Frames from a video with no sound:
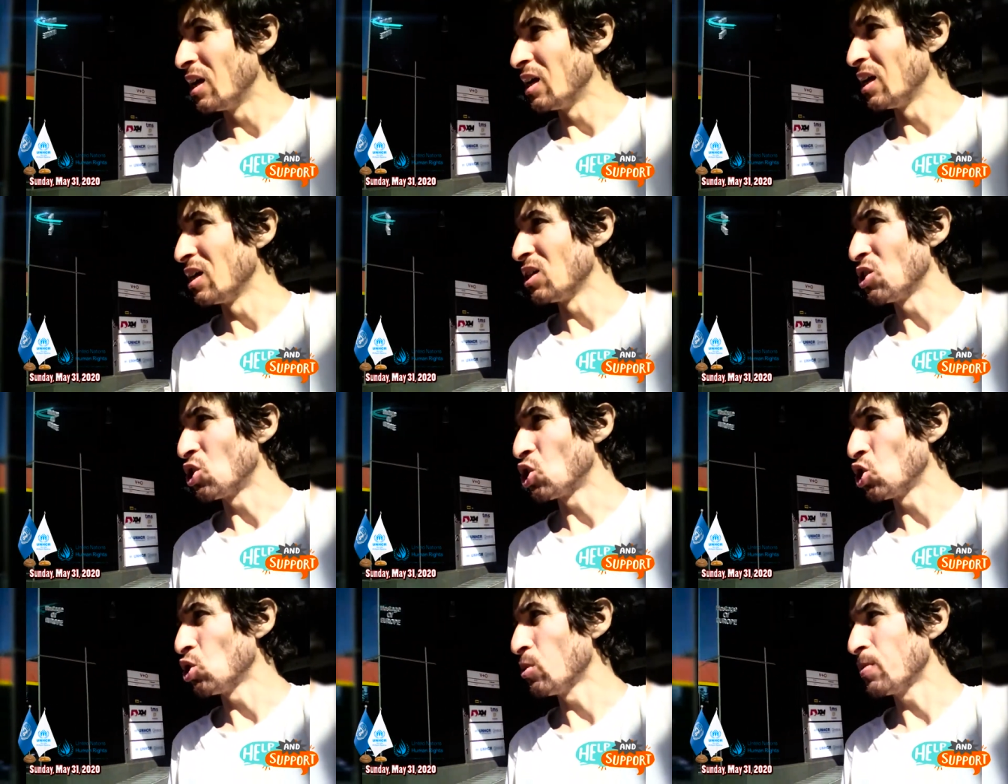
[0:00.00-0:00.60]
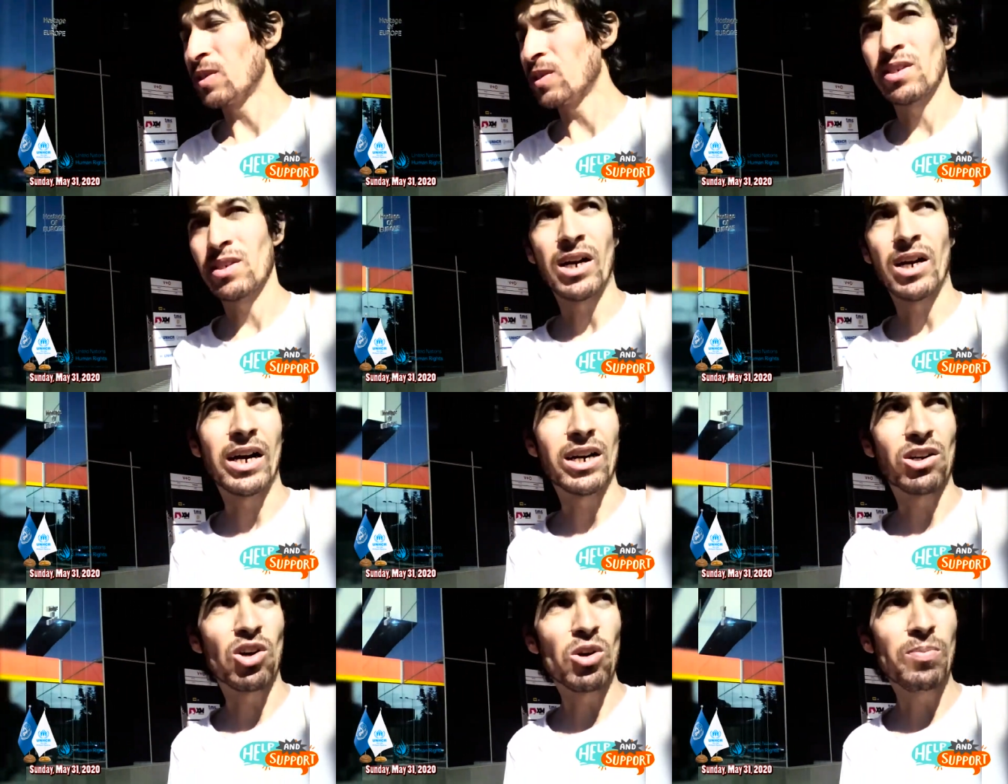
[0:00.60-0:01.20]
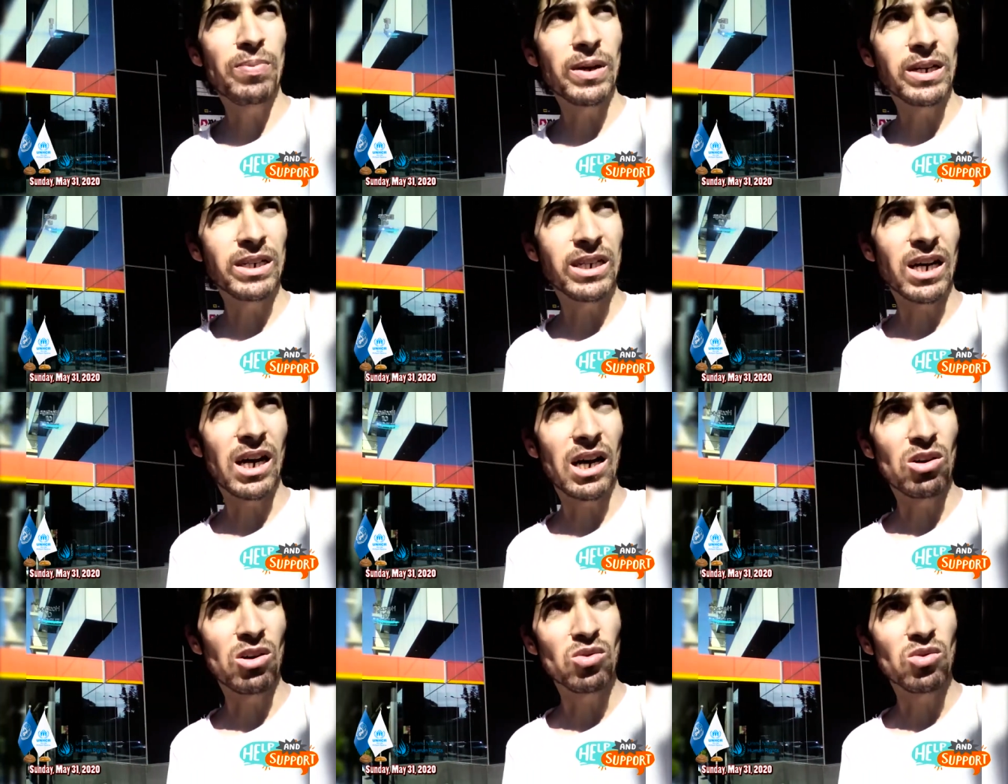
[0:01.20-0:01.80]
uh, shops are open
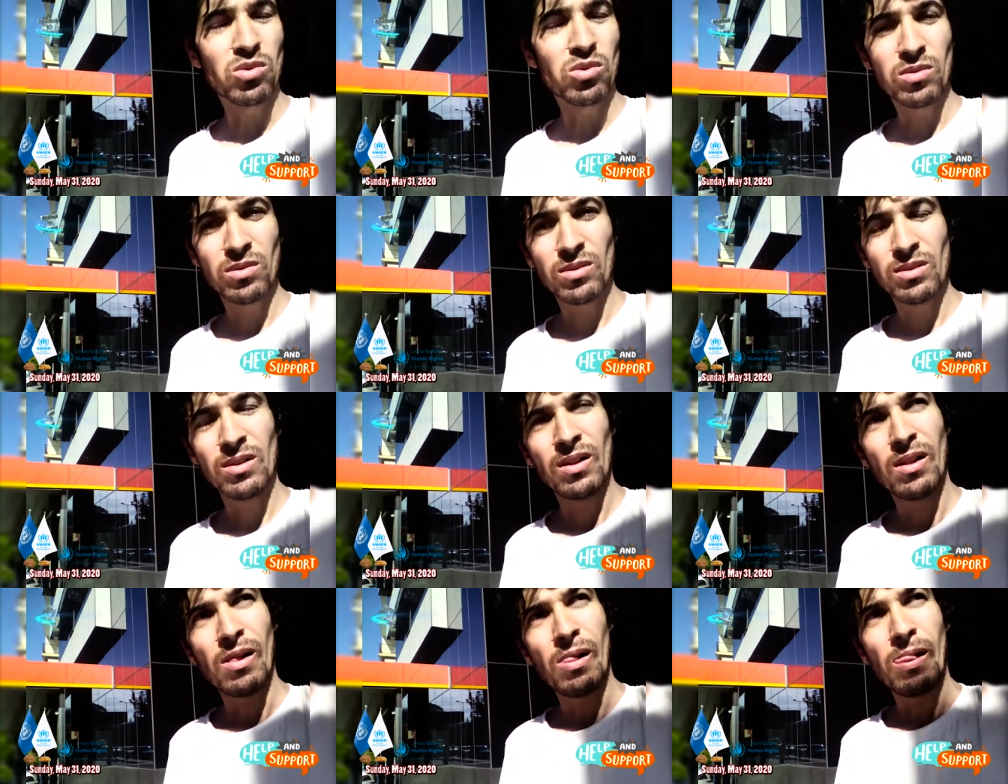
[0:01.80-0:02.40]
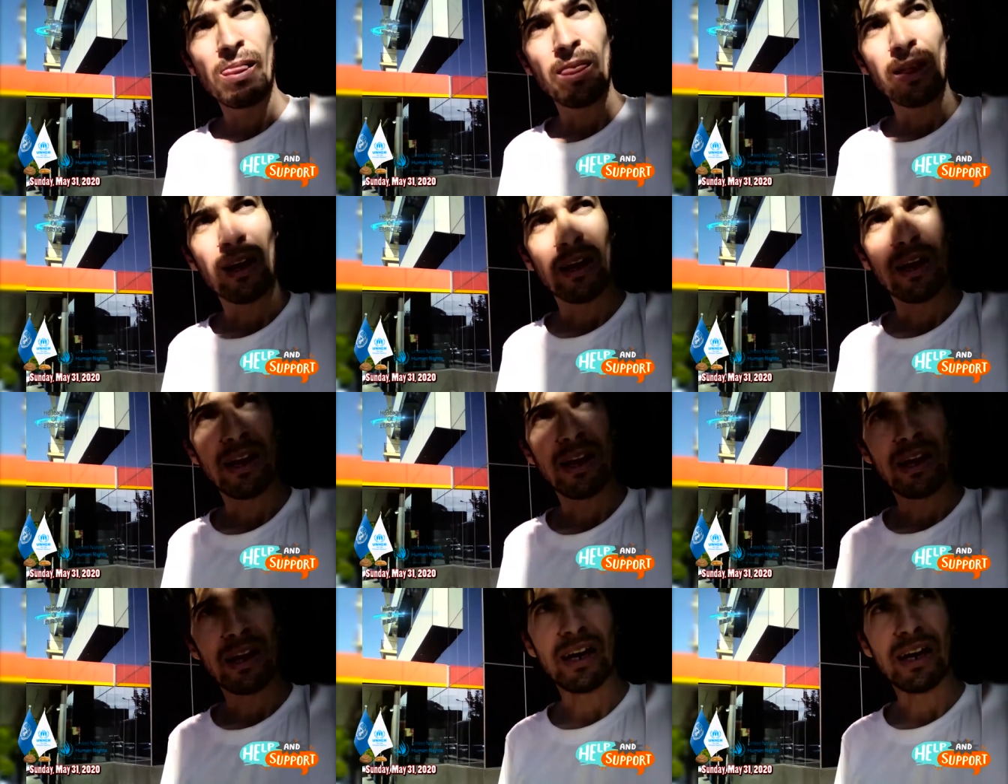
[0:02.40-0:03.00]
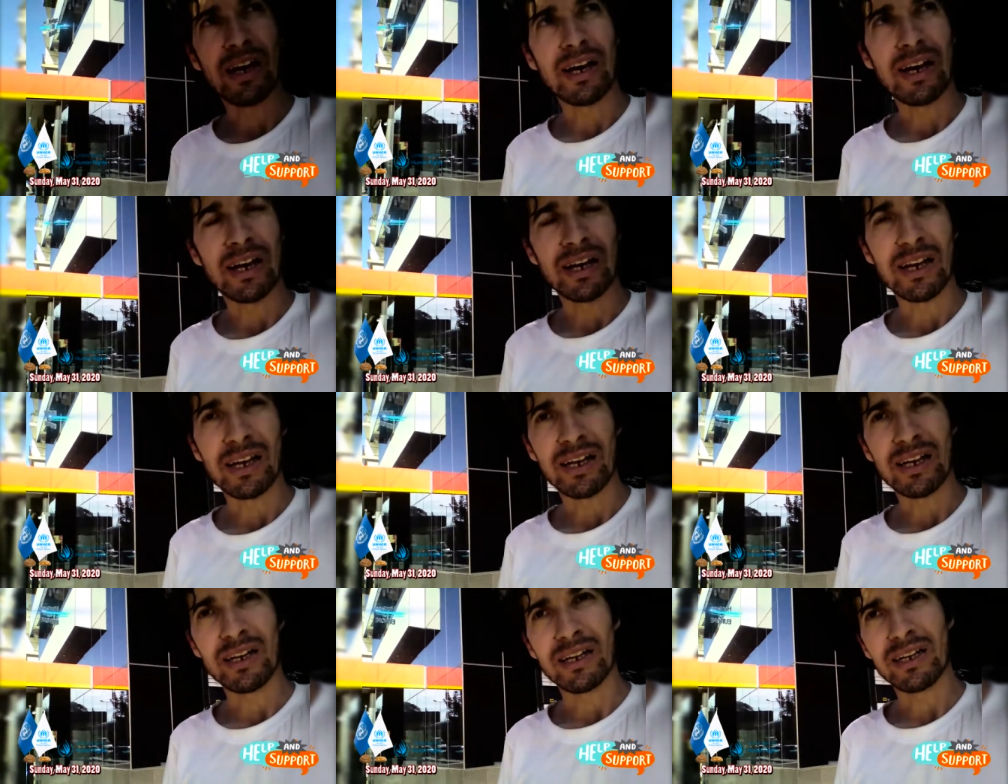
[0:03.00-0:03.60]
now.
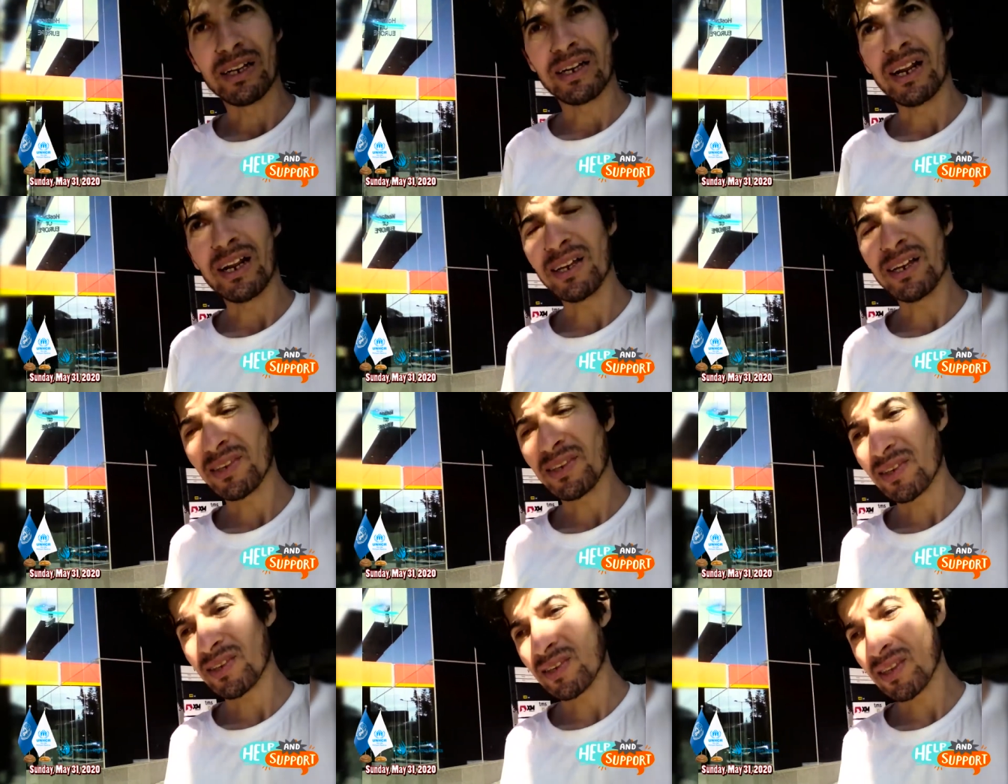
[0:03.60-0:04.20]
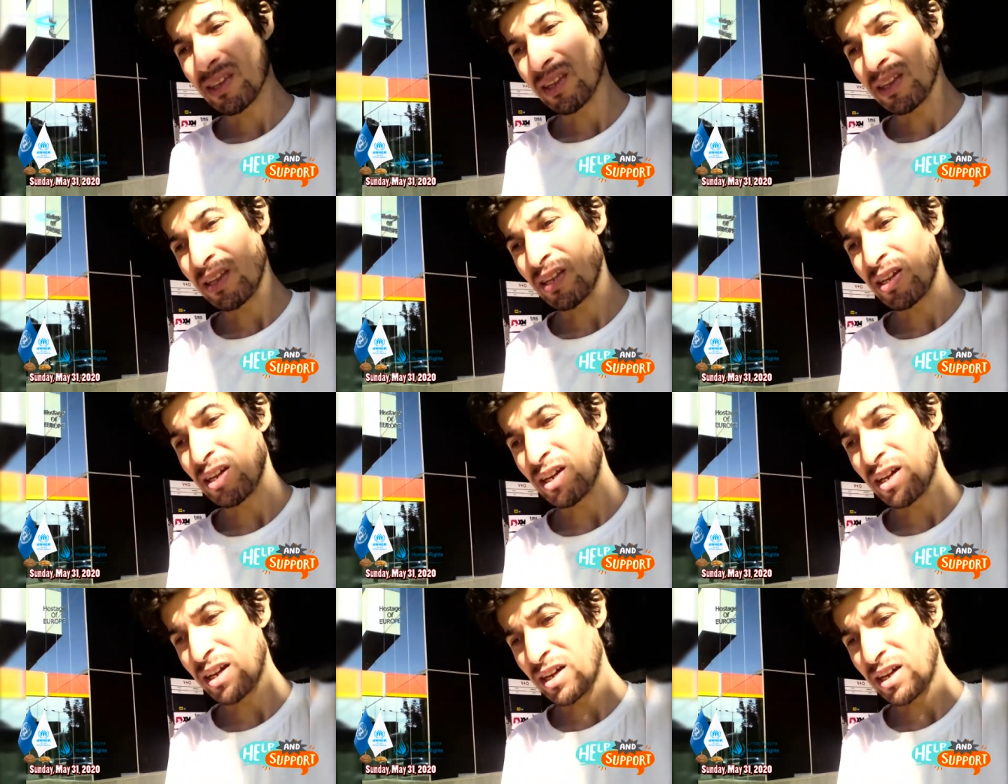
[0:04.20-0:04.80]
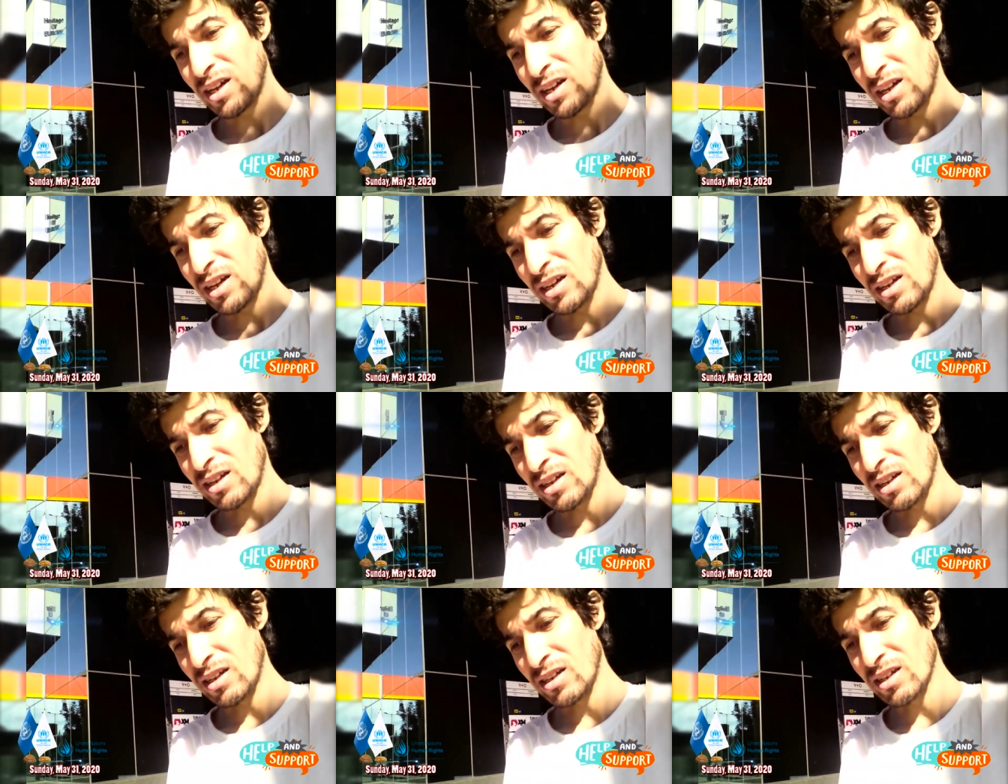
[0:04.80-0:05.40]
Uh, last
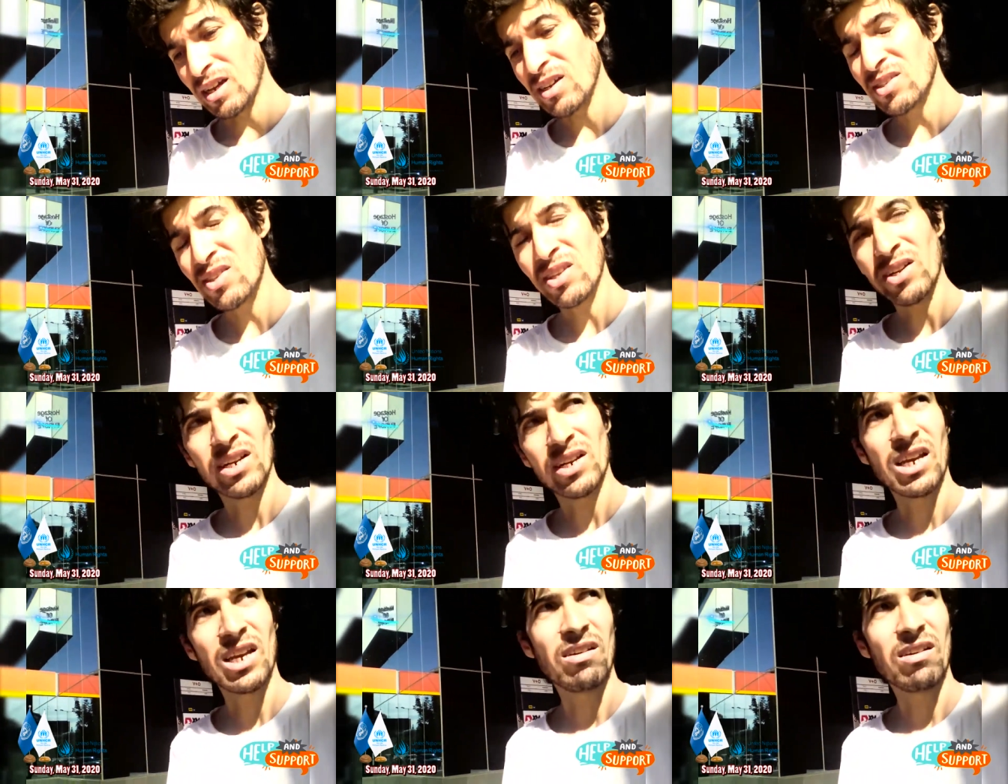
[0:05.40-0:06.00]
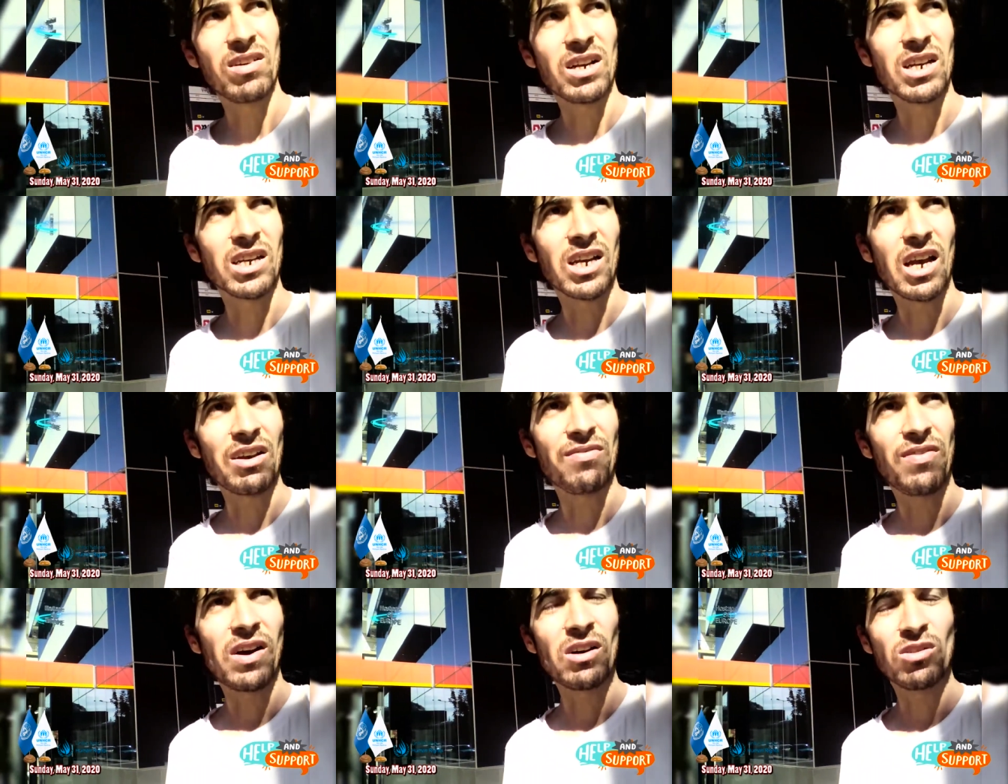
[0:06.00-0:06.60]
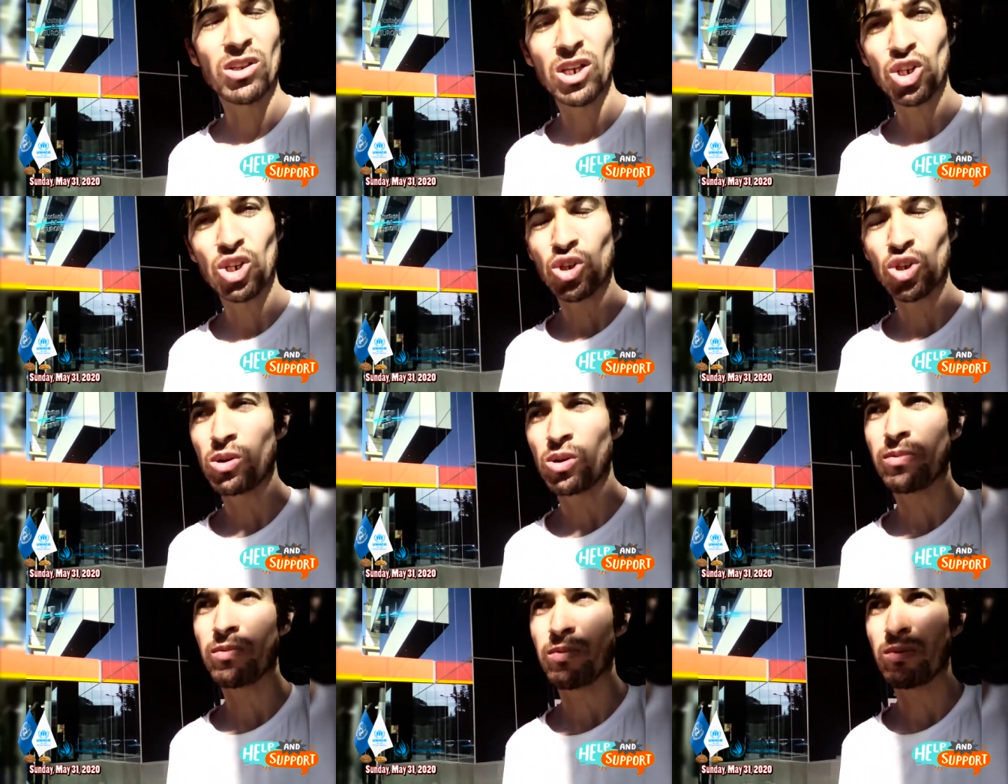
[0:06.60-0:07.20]
uh, yesterday evening, I found a
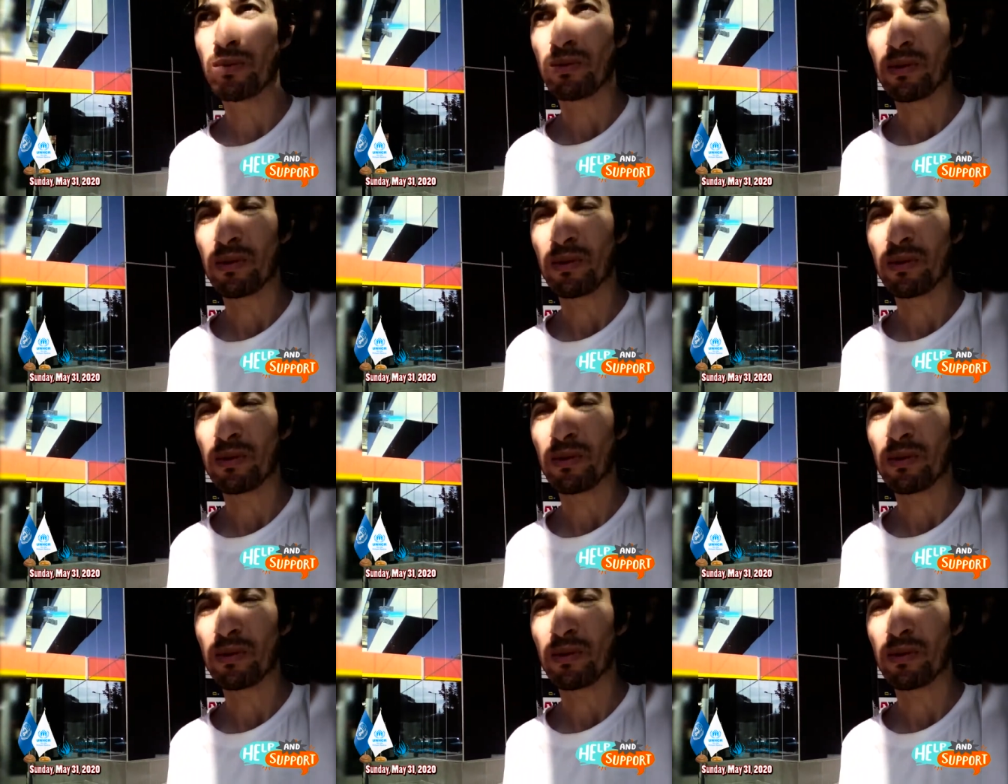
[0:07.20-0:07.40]
shop uh,